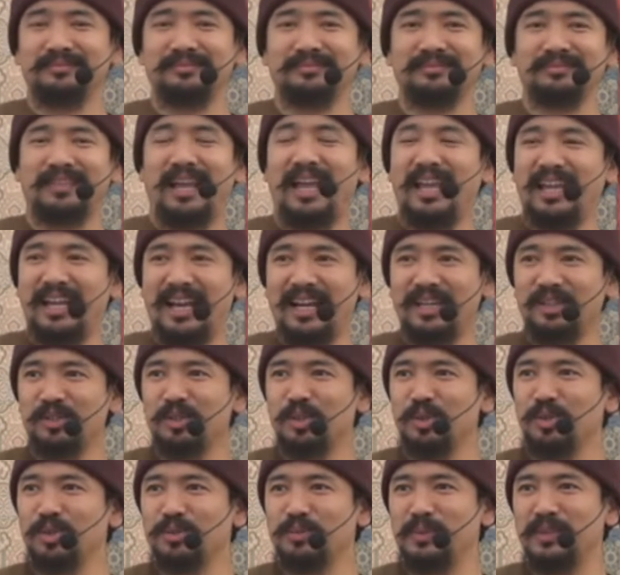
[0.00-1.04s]
I can't
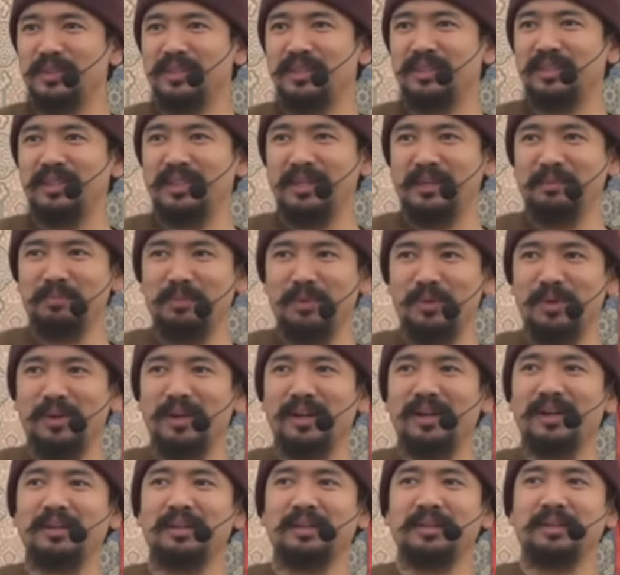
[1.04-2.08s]
close with him or
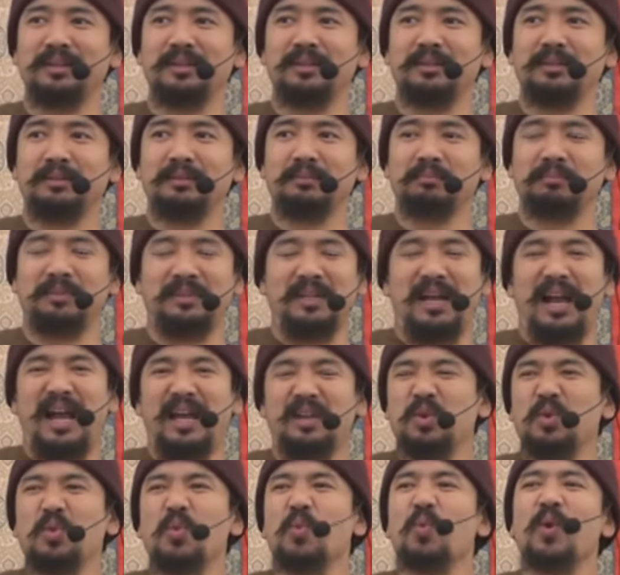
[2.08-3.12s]
her, but I
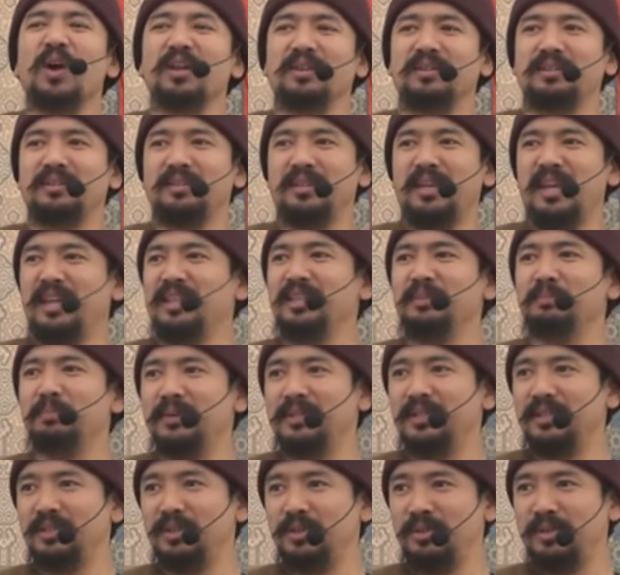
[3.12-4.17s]
don't want
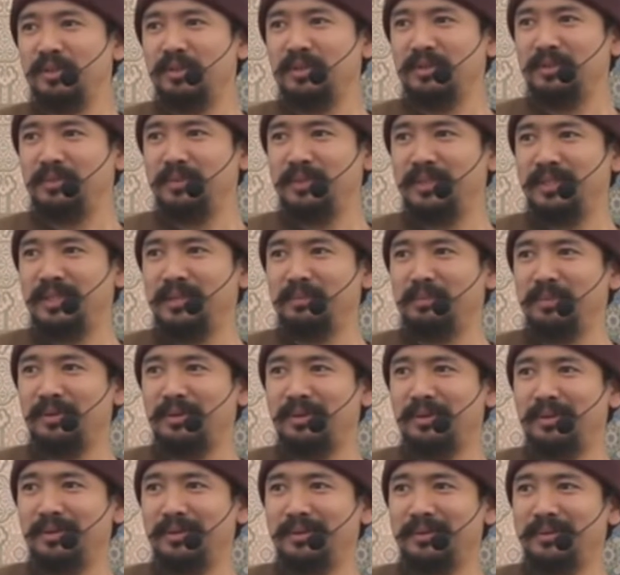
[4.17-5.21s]
anybody to close with him.
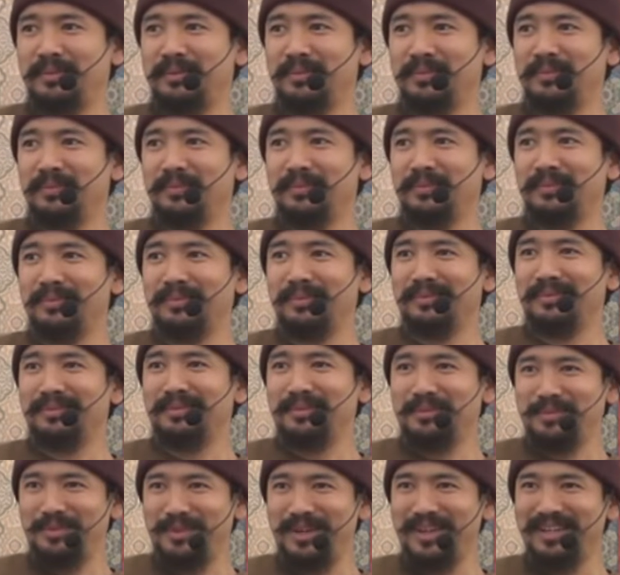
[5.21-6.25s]

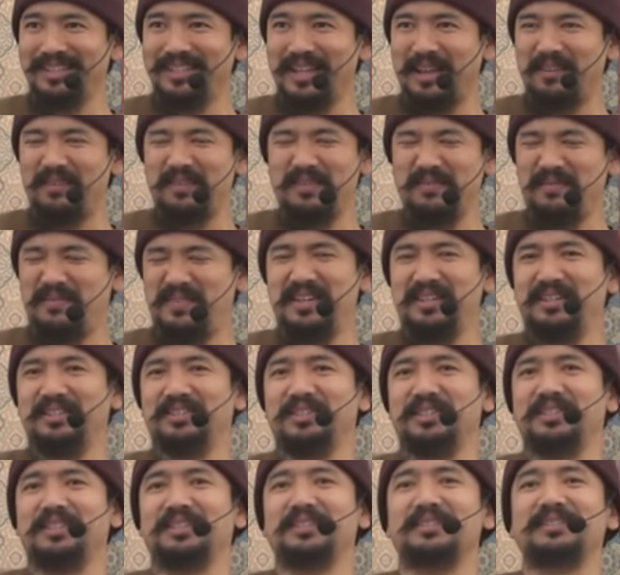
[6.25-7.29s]
You understand? I feel very
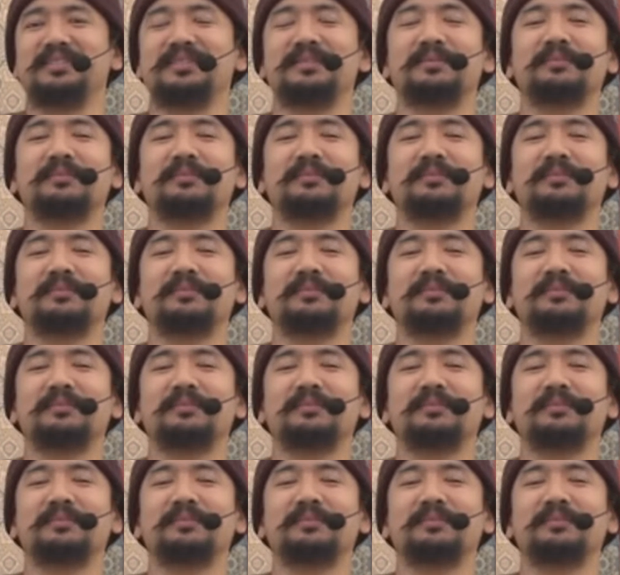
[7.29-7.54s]
jealous.